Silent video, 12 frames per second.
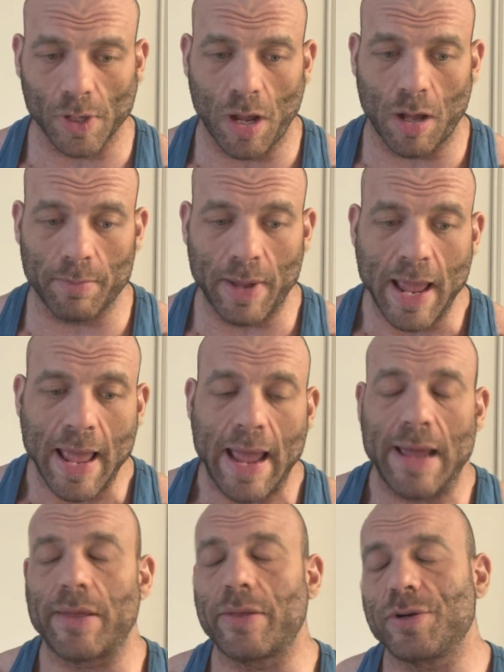And
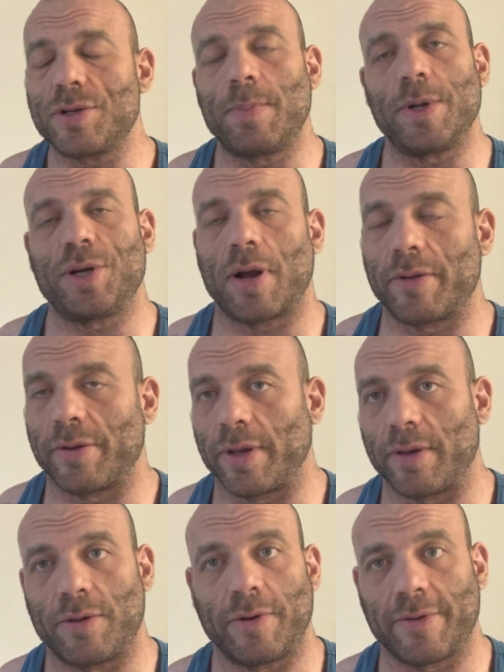then there's a bunch of other
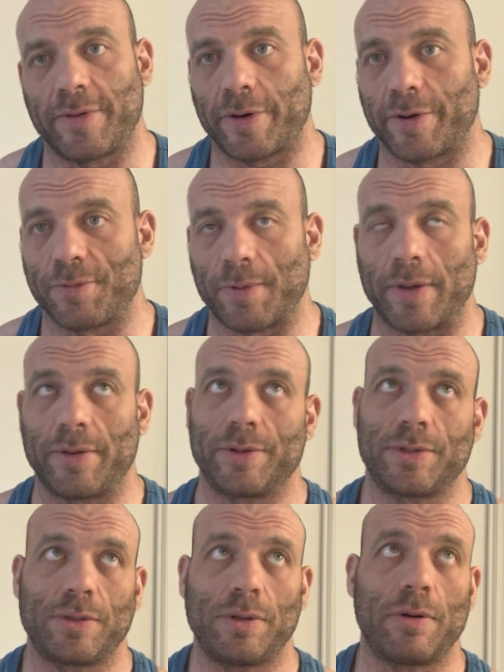things you consider as well.
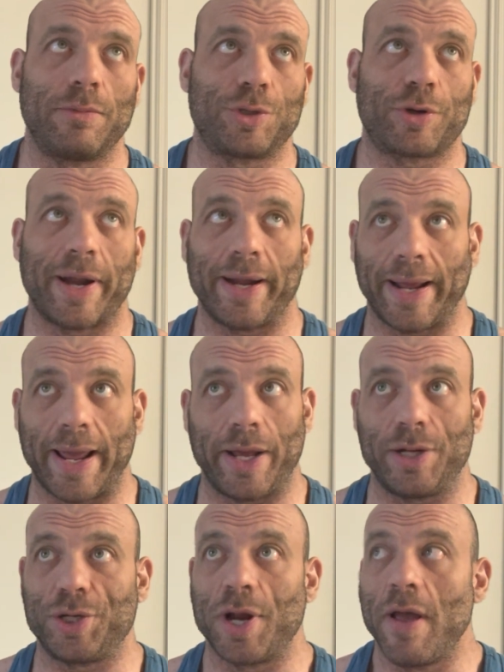There's, training
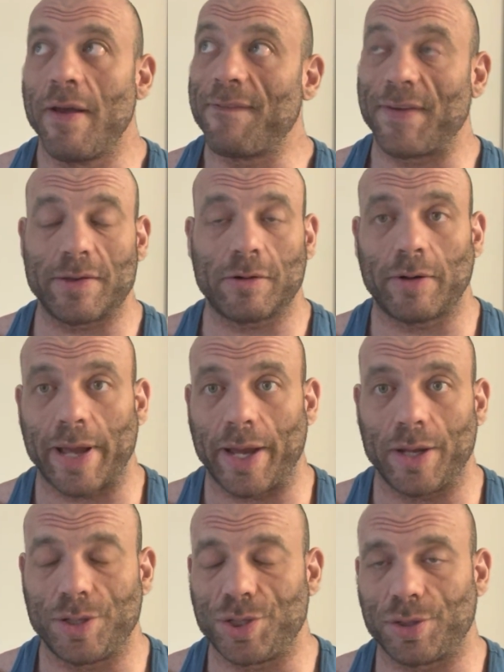age, physical
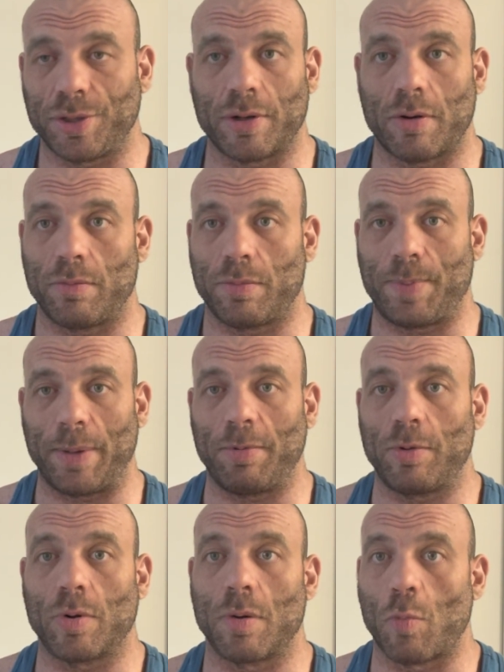age,
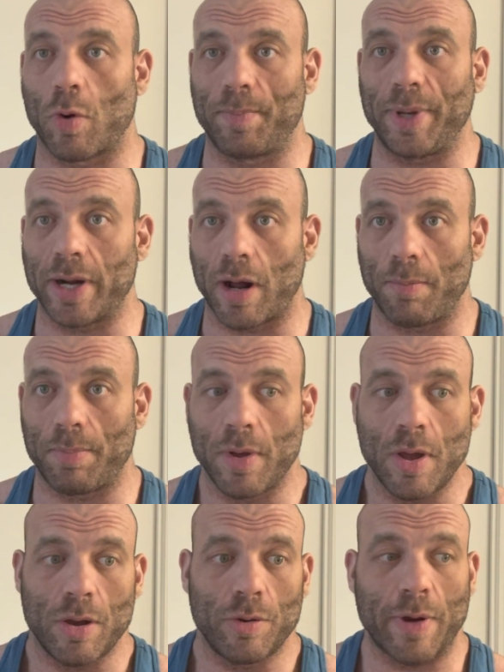people who are more beat up,
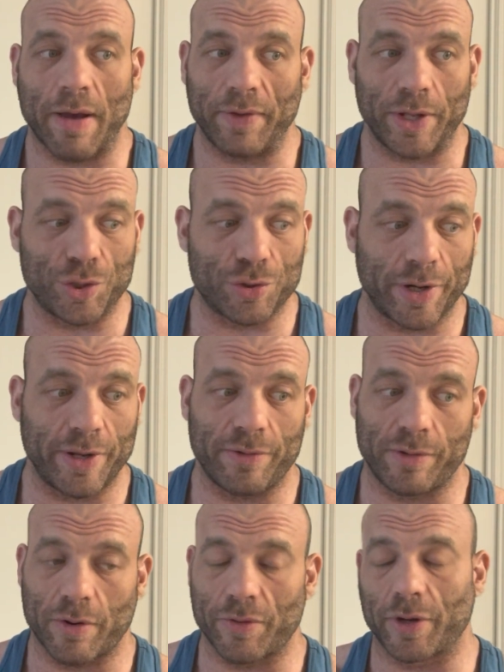who have injuries,
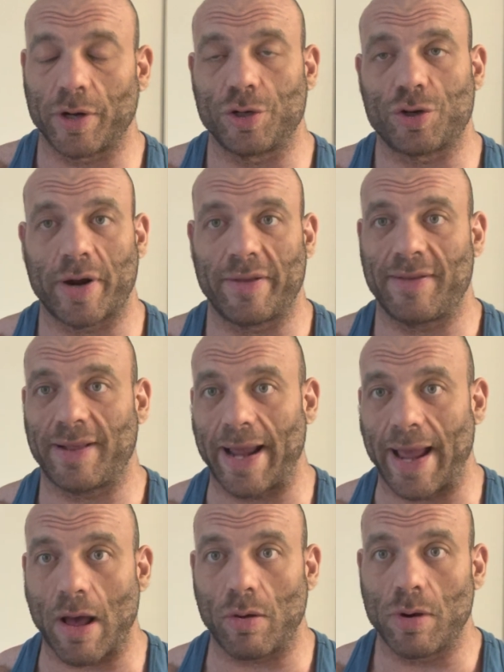they're gonna try and
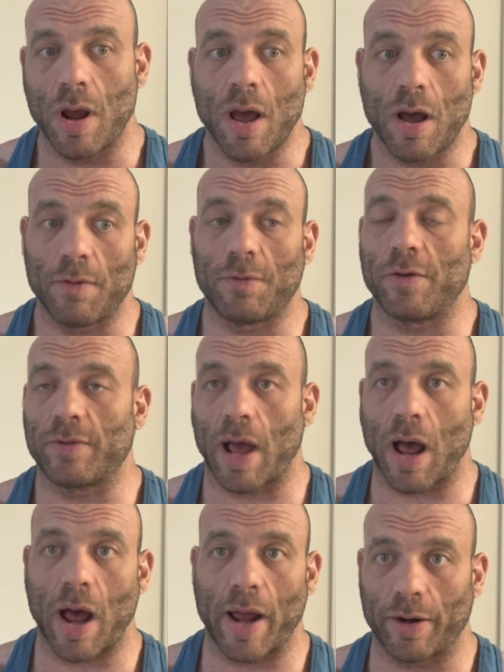stay out of those
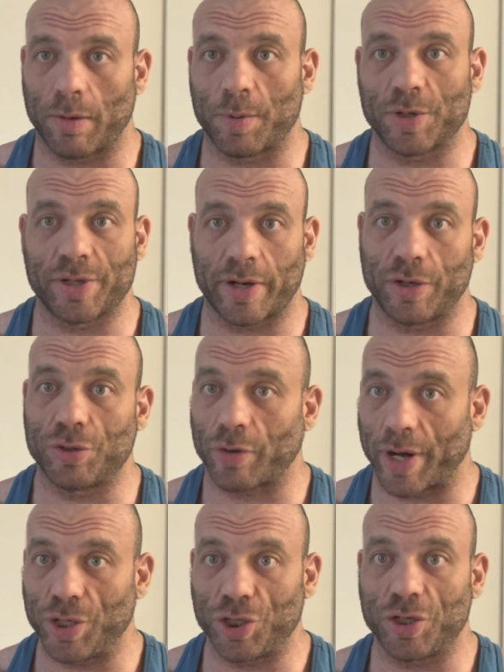higher percentage
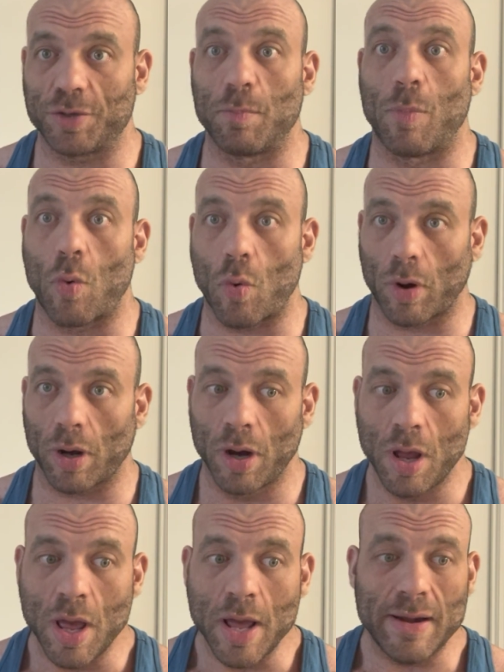ranges
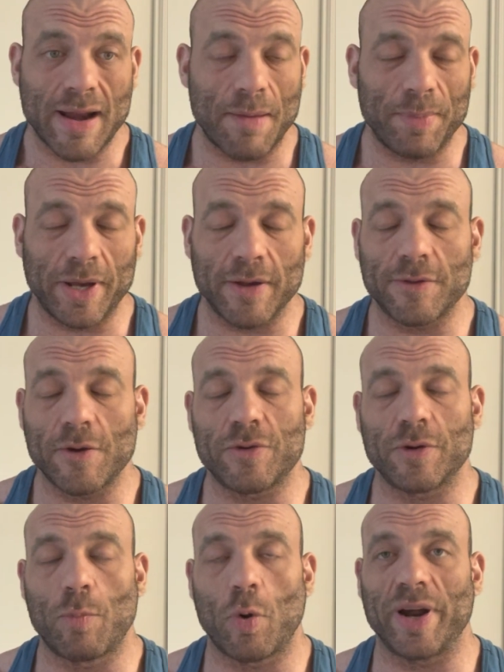more. Not because those
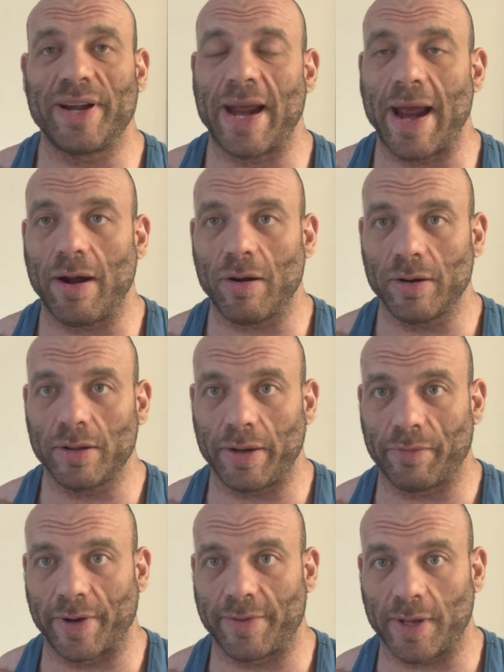are more inherently
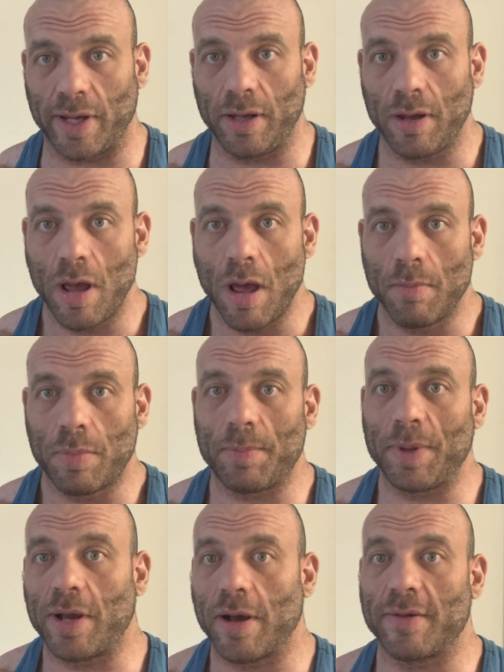risky, but
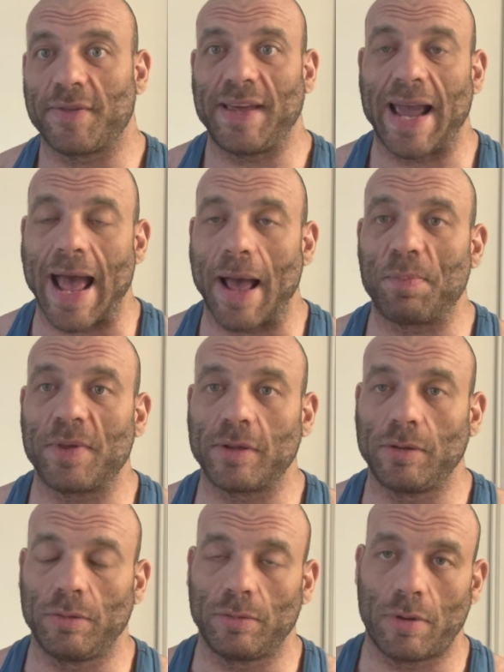because the
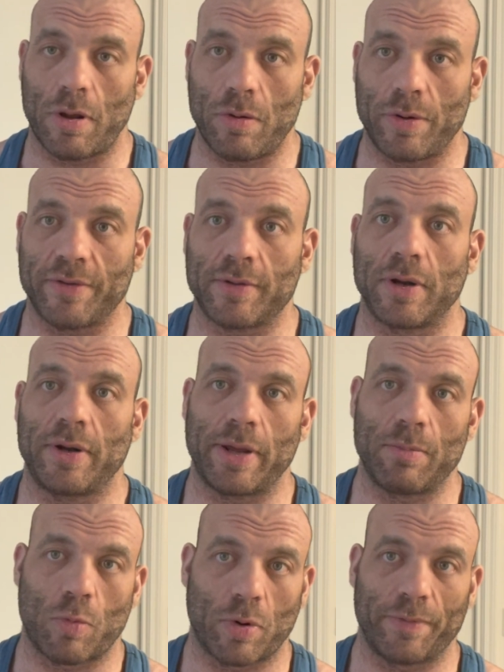absolute load is gonna
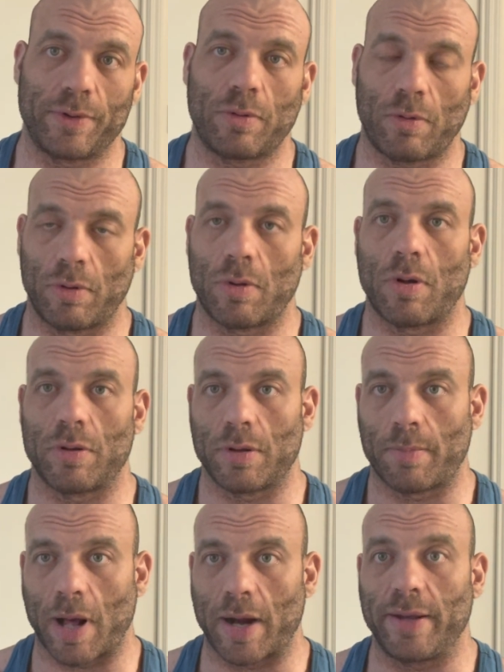take more of a toll on the
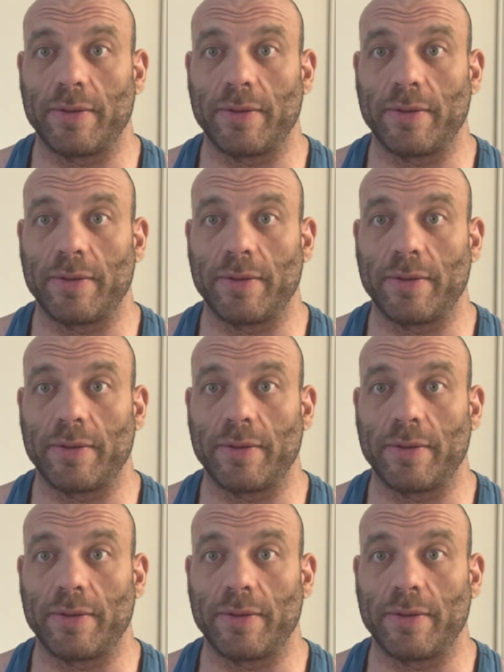body